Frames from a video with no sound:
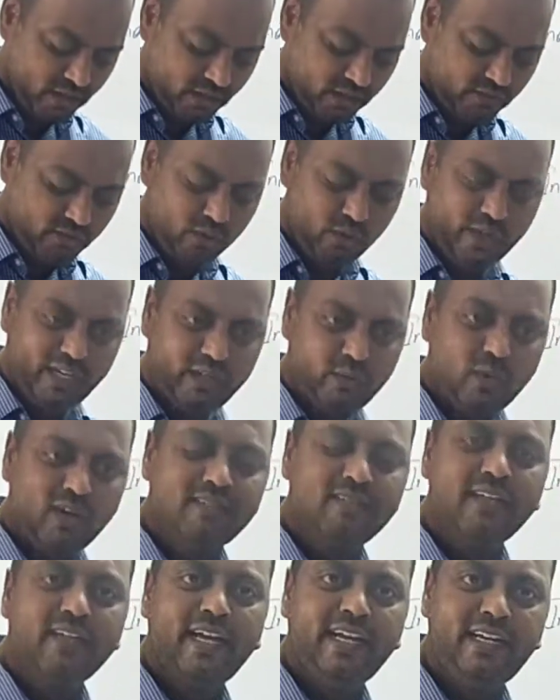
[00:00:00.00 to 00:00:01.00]
So it
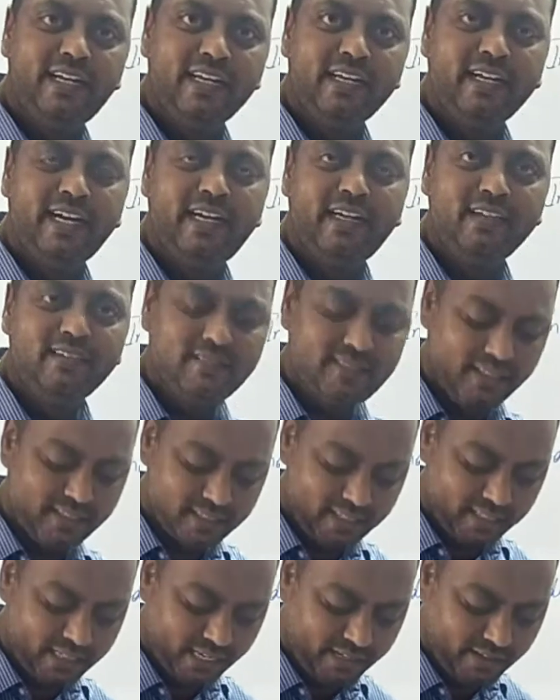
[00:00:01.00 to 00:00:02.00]
was in 1990s that
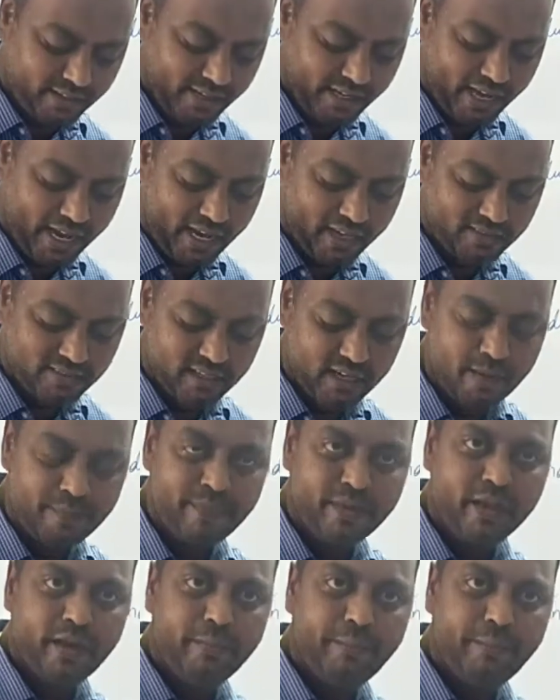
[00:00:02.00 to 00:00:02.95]
the country has uh,